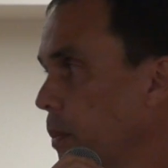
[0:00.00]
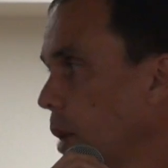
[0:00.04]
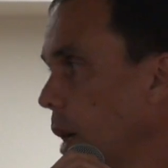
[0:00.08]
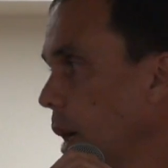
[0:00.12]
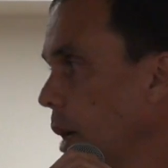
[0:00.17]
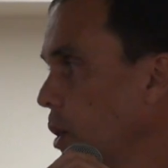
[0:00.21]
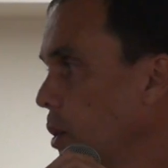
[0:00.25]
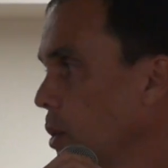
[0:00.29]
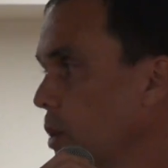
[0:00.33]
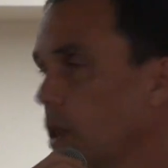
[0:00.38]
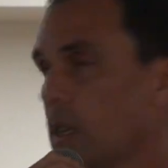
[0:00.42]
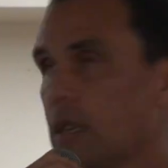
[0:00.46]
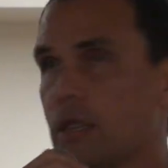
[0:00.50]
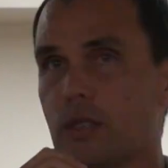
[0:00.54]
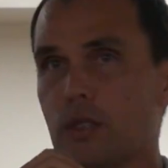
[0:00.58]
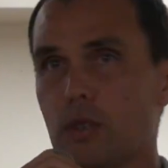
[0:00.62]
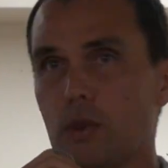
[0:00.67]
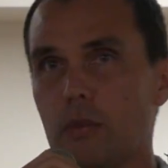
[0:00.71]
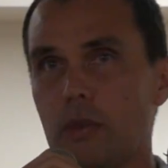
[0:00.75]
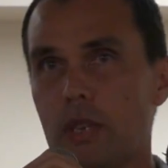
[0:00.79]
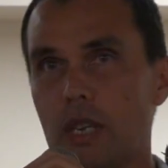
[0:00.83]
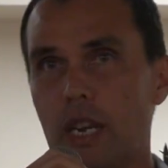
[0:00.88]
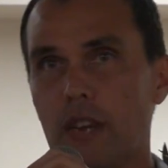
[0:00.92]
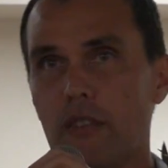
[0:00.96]
I don't
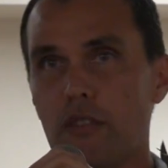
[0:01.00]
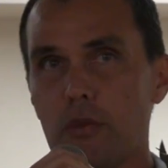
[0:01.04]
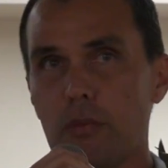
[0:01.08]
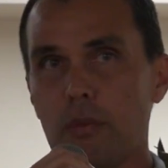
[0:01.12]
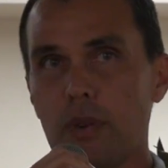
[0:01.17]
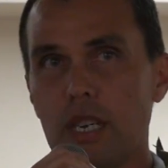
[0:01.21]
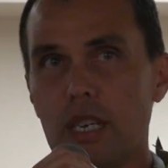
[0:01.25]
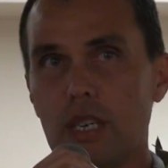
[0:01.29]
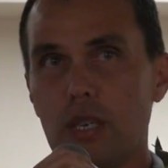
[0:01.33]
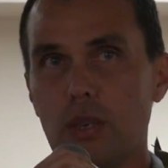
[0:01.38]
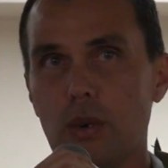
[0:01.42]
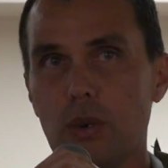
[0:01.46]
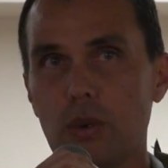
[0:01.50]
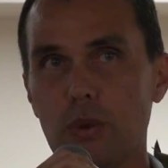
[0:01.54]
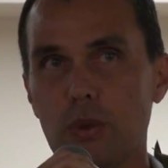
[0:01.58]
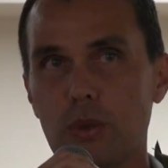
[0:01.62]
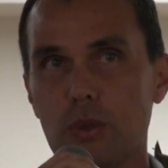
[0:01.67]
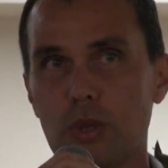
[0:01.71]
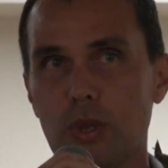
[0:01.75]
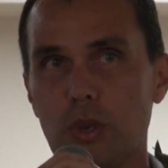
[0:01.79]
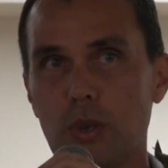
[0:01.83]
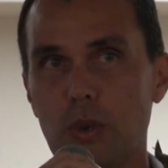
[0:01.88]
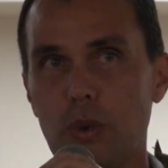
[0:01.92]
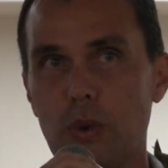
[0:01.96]
assume that everybody
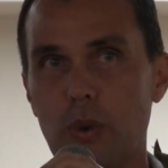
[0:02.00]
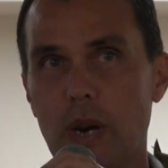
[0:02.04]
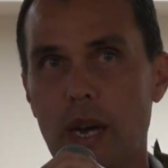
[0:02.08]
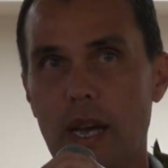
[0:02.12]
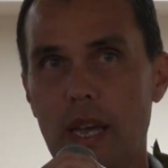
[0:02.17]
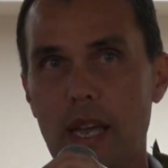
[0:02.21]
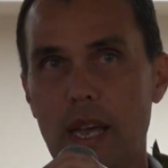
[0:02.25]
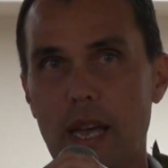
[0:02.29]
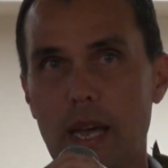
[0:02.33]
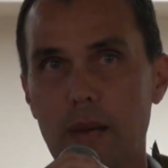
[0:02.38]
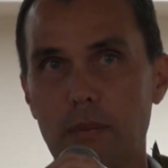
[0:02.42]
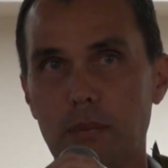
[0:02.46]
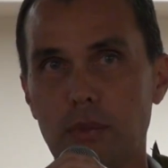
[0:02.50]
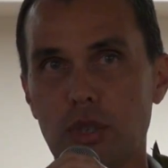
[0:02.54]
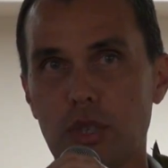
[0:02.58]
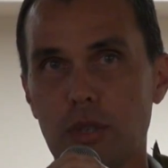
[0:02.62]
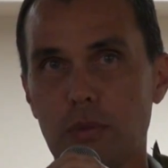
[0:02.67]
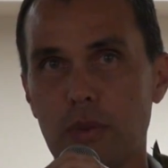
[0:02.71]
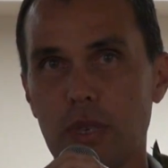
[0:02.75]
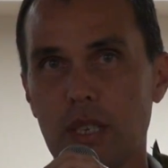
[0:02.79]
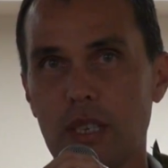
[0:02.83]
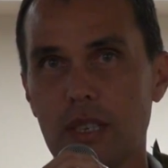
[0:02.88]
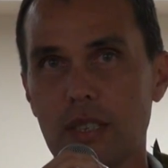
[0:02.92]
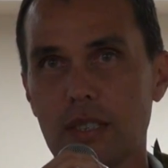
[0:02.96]
knows who I am
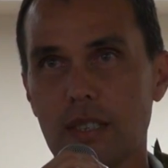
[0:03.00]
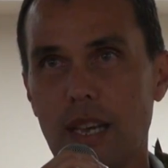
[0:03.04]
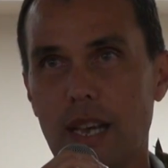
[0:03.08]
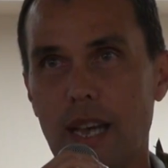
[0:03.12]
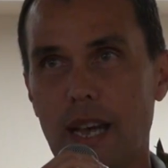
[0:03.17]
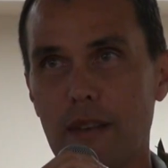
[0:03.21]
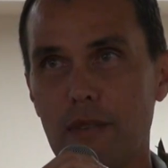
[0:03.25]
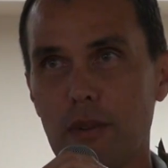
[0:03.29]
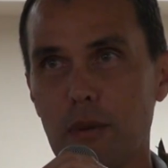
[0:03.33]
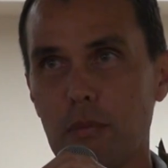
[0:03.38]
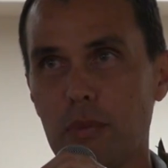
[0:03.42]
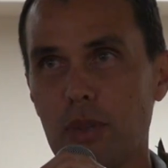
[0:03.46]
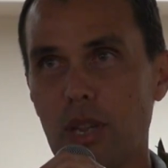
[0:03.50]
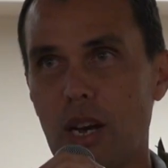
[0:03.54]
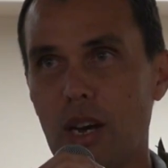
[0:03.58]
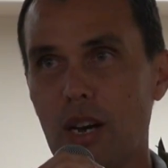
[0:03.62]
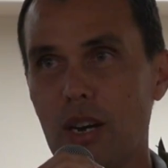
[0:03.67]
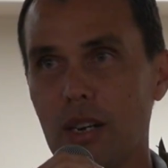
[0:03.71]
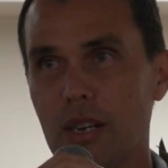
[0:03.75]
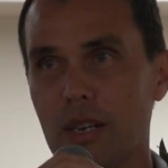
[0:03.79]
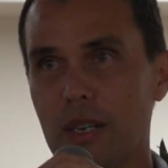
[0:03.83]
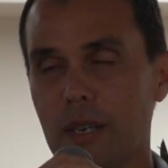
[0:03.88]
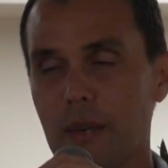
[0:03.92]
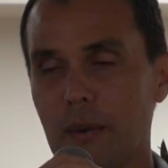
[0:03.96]
just because I have a
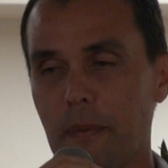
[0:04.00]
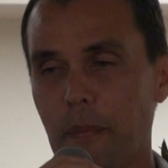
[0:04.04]
blog.